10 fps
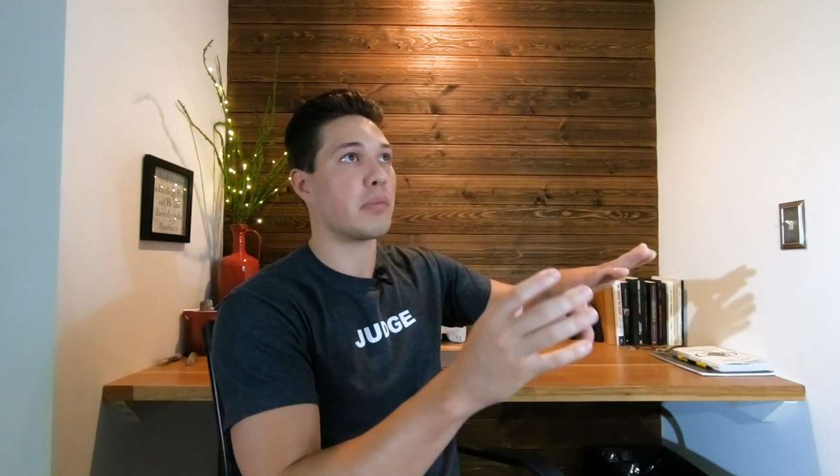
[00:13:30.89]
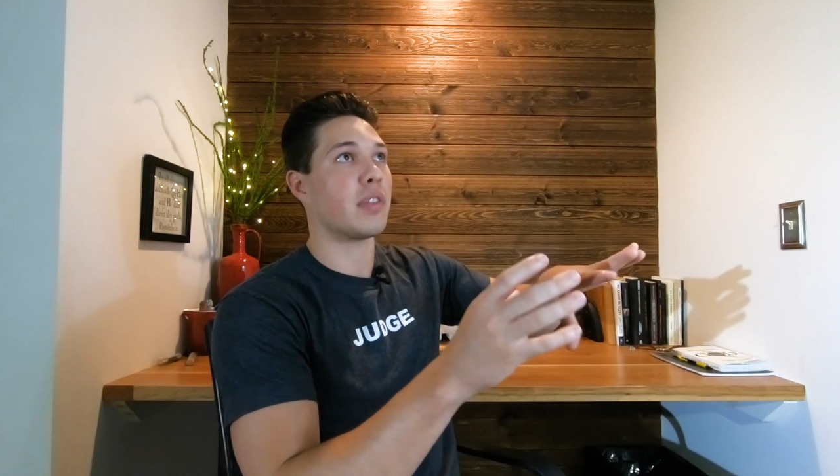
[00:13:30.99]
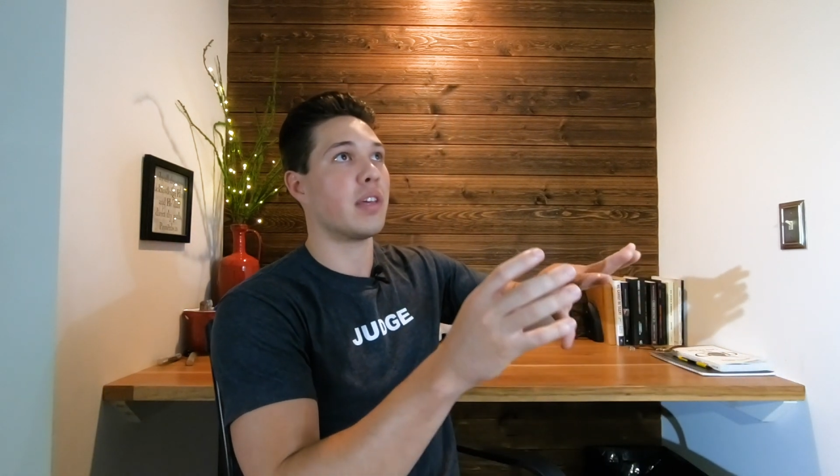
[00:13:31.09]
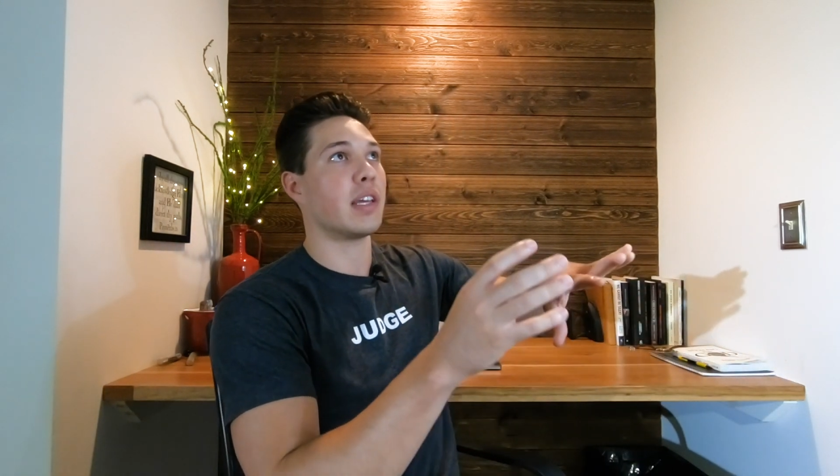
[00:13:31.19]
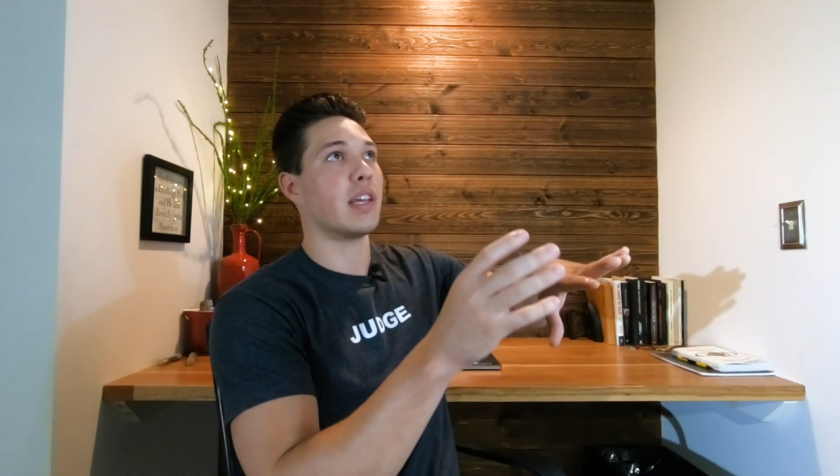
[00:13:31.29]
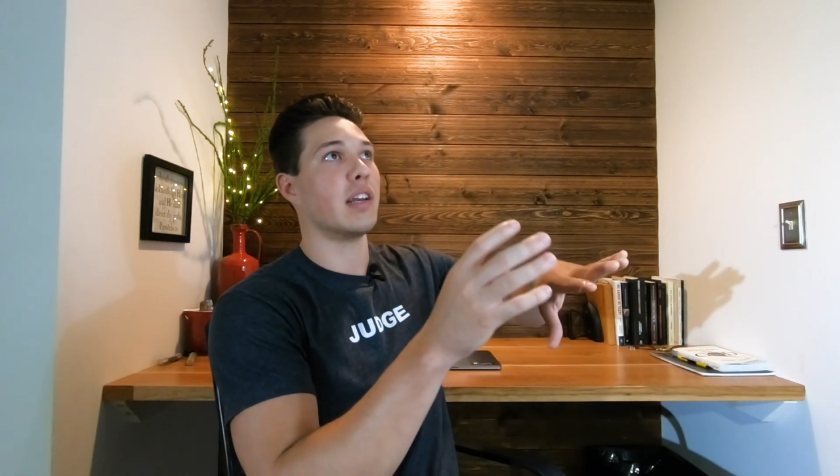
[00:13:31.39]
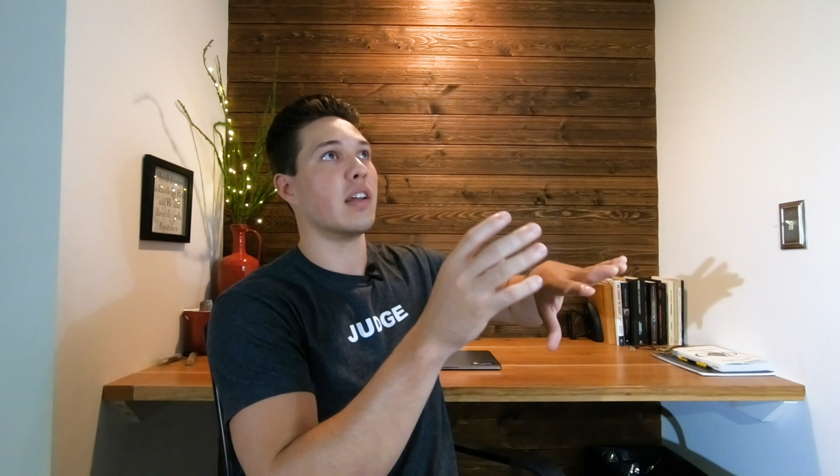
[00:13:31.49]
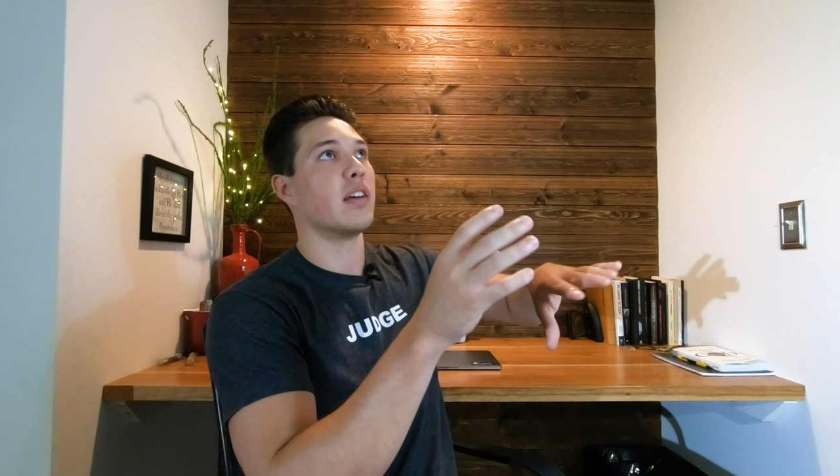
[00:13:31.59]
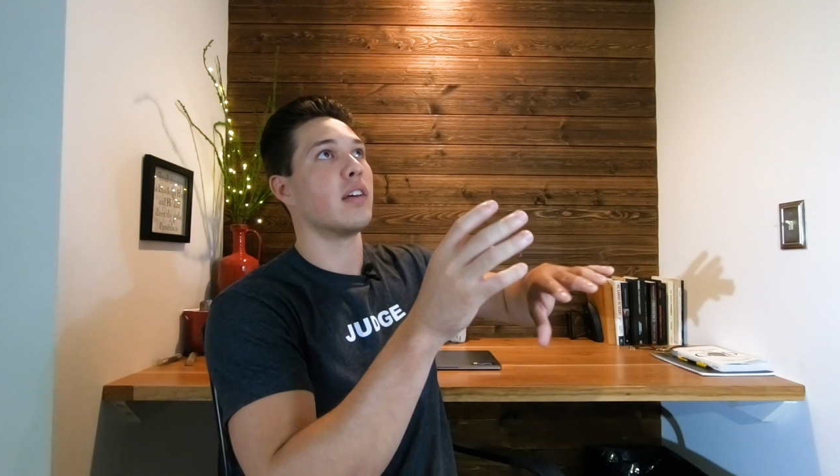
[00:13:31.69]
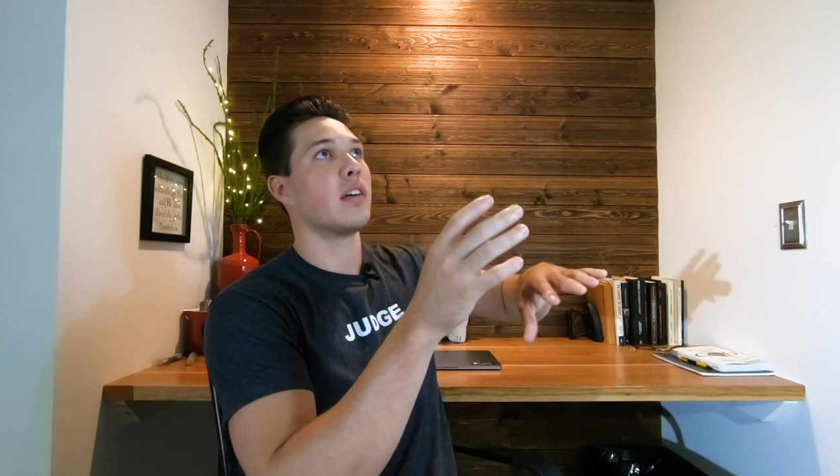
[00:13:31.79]
thinking,
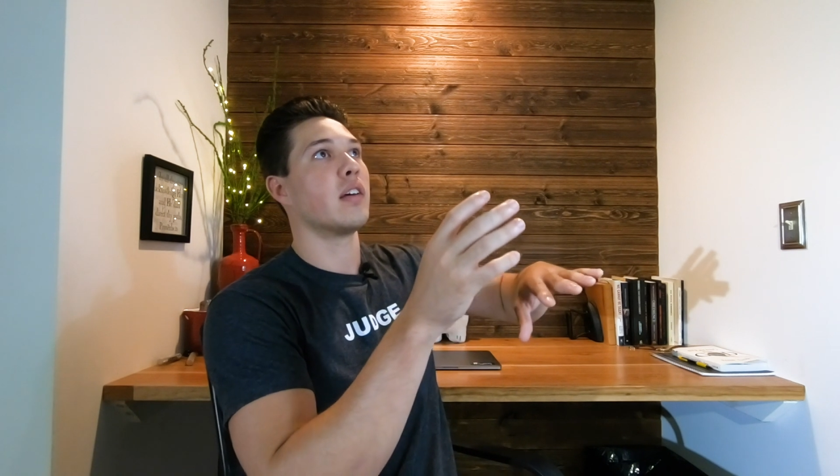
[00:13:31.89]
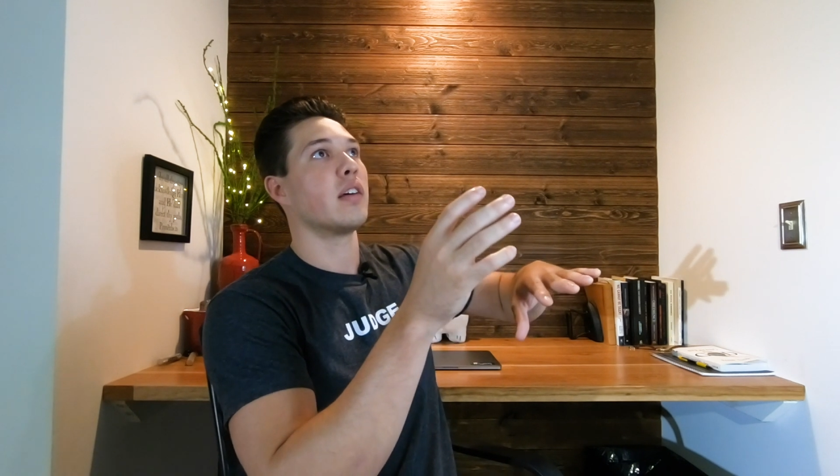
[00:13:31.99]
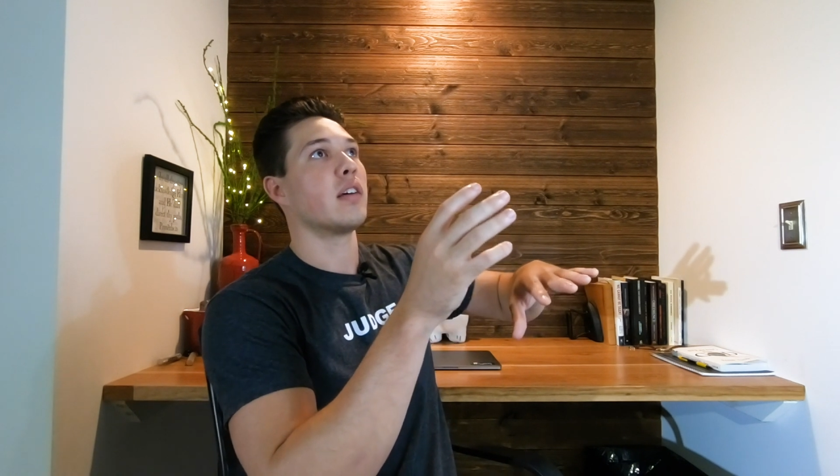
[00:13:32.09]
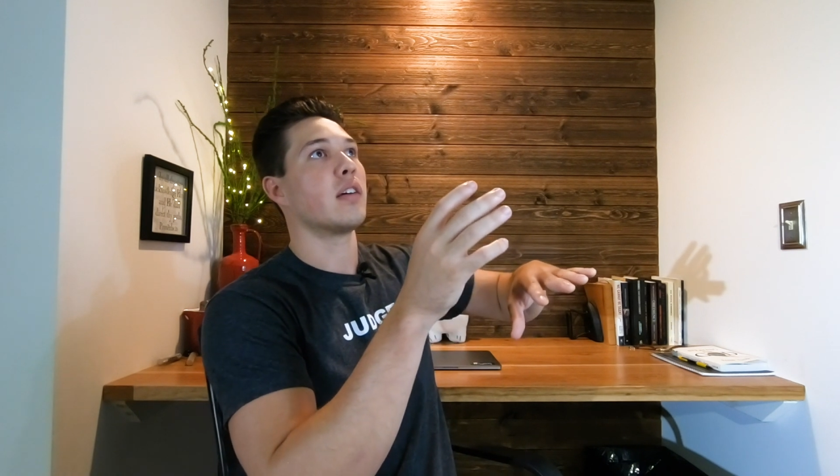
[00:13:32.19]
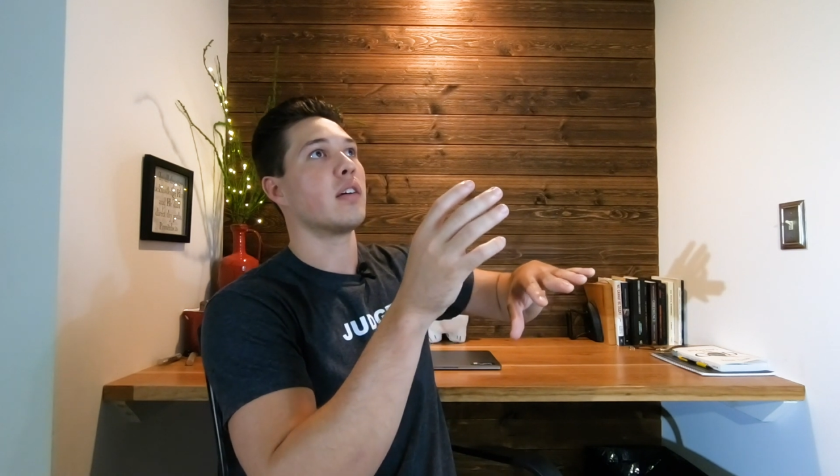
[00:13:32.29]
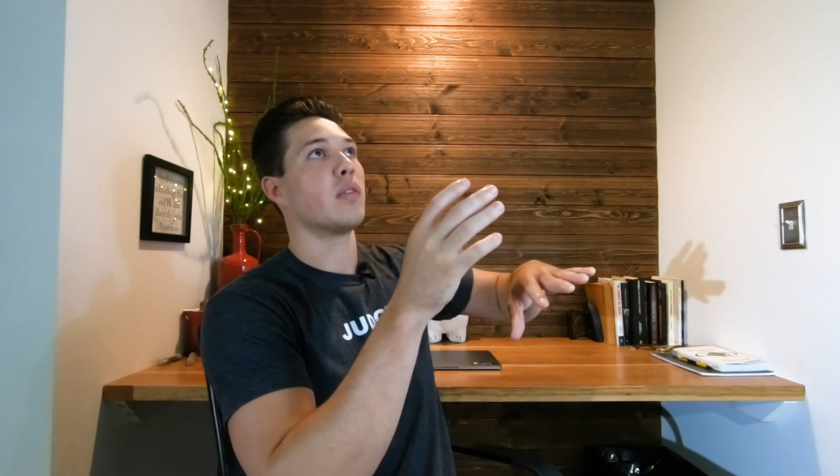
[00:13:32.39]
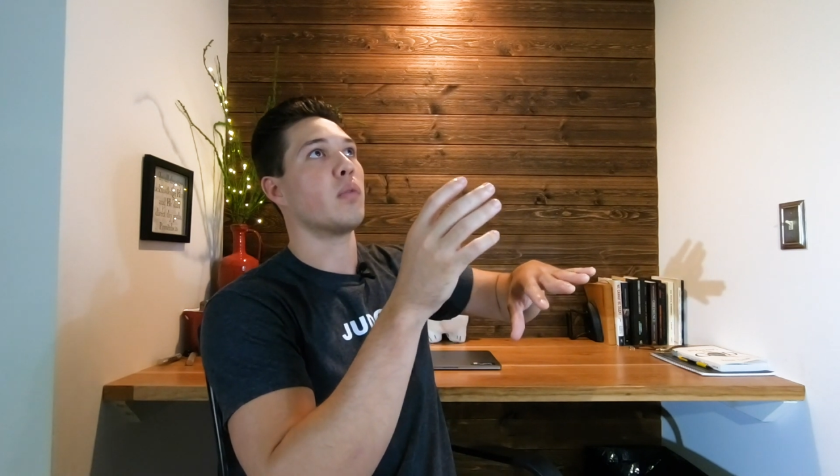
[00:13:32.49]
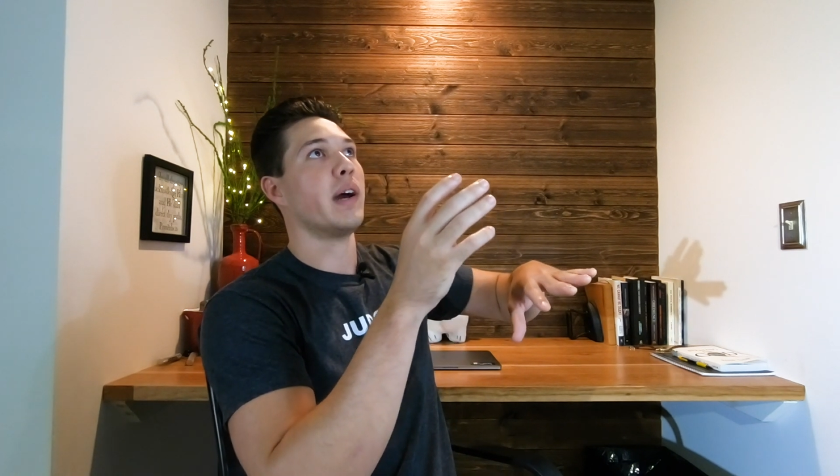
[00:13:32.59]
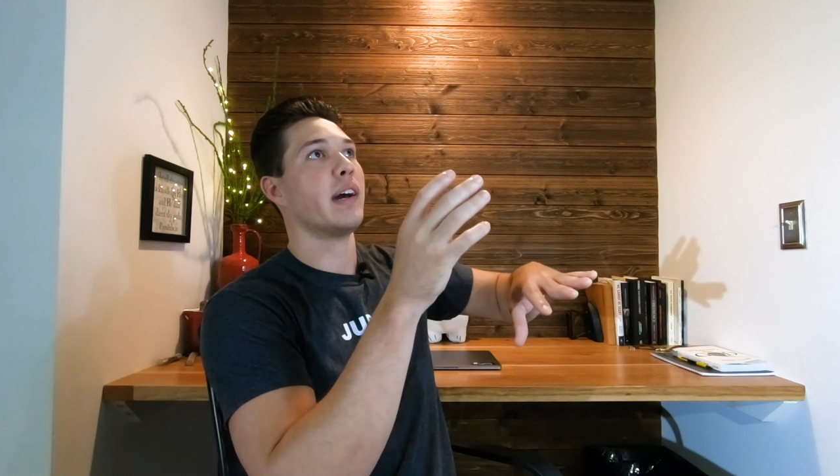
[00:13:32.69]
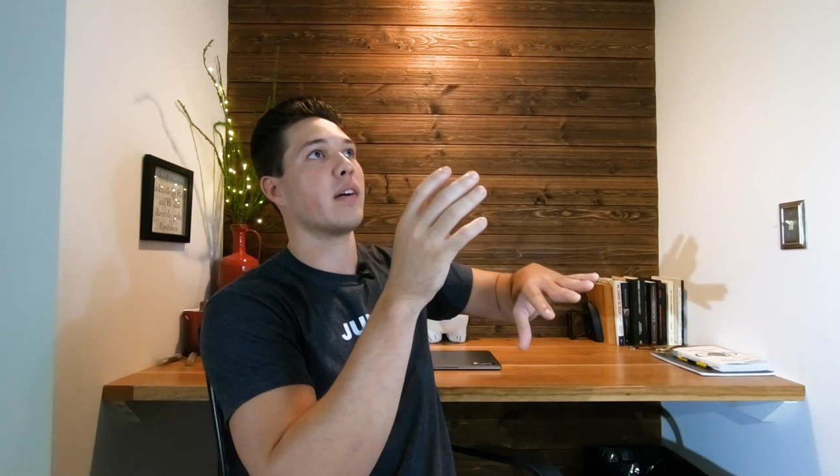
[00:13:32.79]

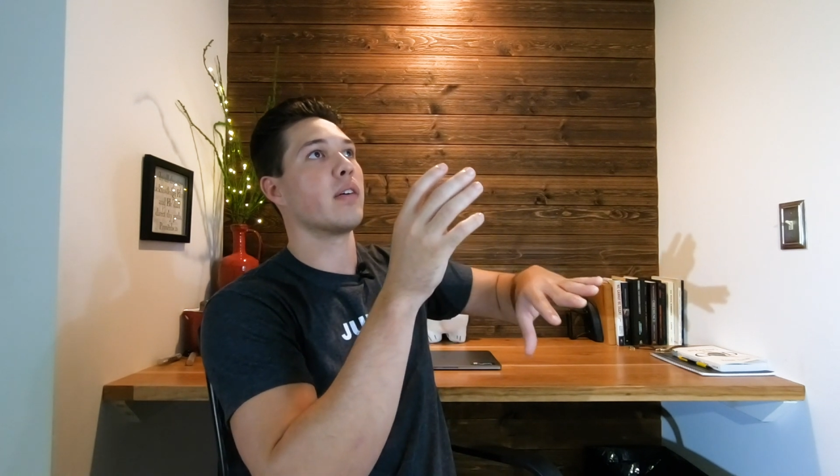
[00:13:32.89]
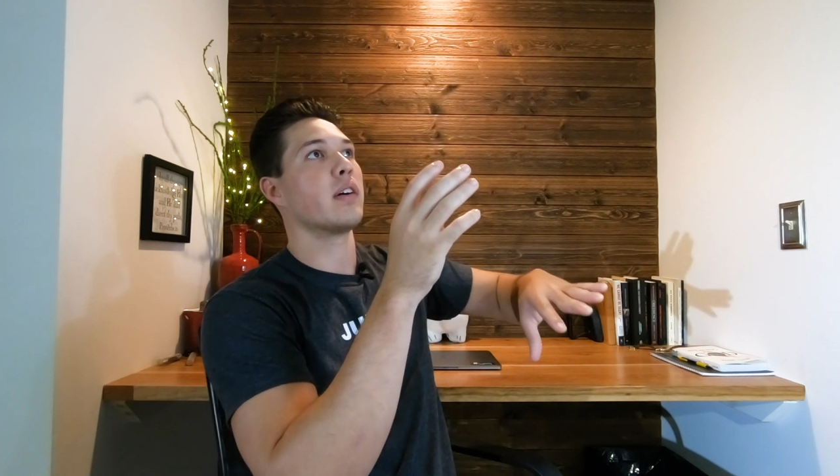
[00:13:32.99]
wow,